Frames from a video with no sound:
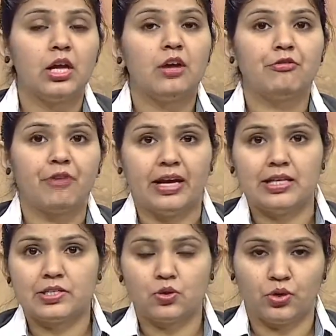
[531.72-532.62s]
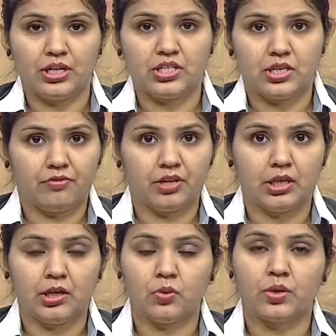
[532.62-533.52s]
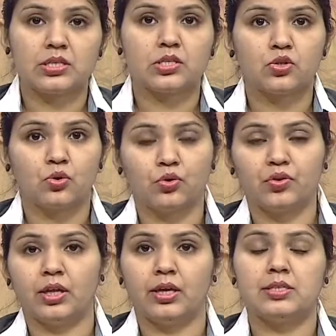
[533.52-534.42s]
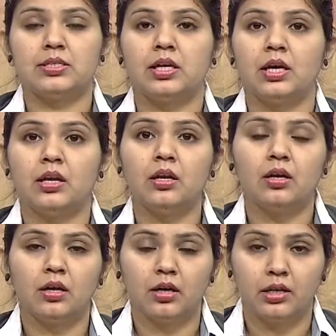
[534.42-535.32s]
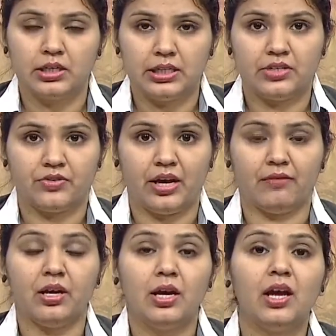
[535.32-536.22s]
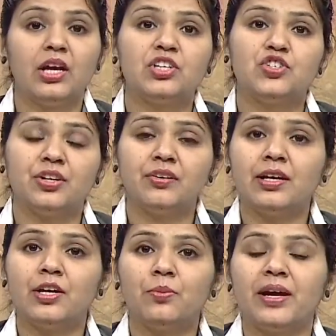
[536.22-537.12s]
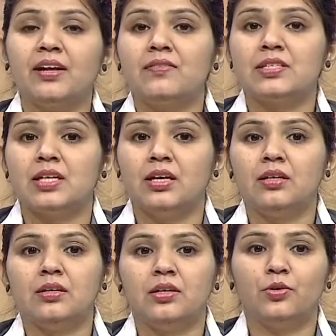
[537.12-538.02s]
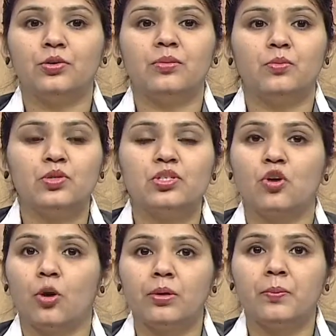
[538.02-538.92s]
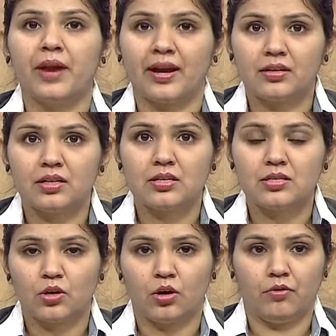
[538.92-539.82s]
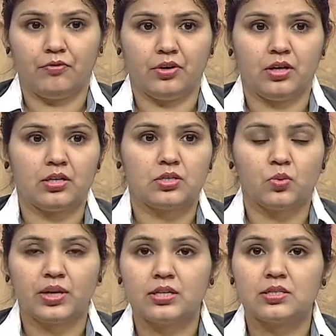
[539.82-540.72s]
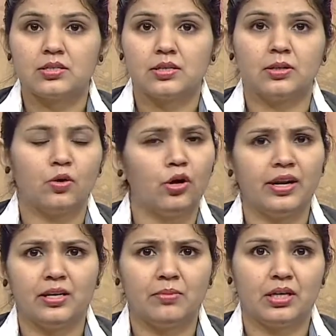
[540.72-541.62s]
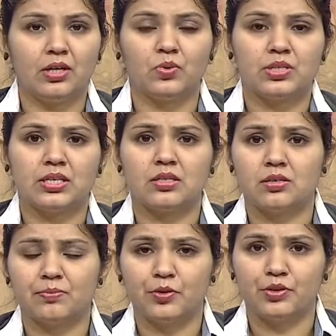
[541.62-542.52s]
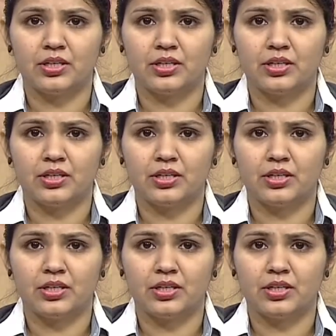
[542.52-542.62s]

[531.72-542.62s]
file storage and everything. You can store things in D drive. Generally you might have seen, the most common practice of students or anybody using a computer